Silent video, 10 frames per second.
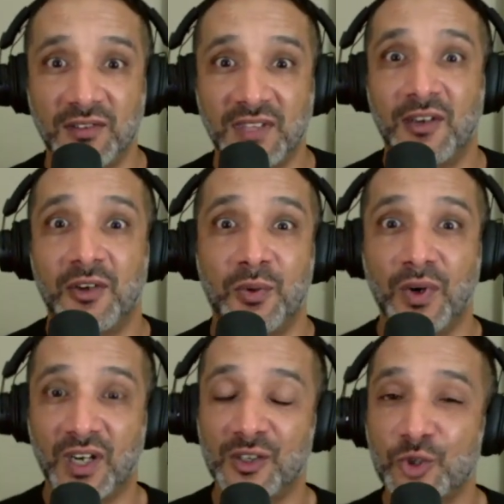out there
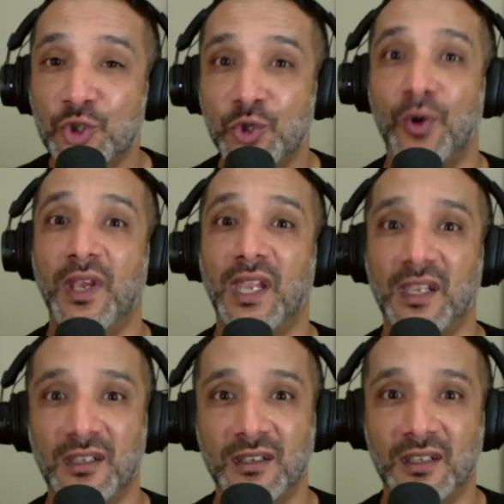who are enjoying